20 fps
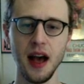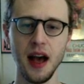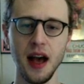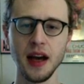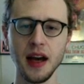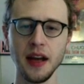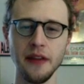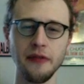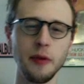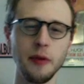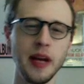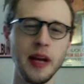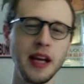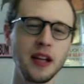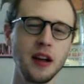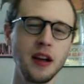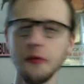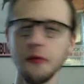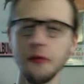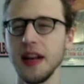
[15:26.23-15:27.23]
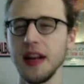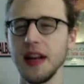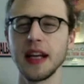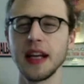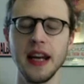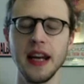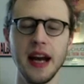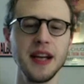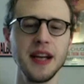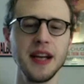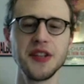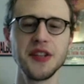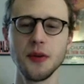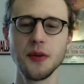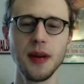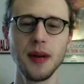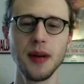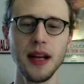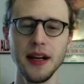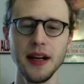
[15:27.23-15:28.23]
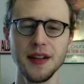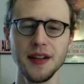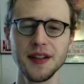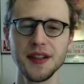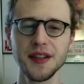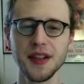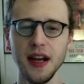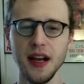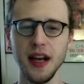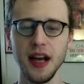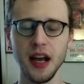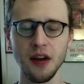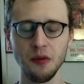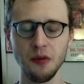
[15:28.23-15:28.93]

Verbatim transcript: And if we had gone to like a nicer place,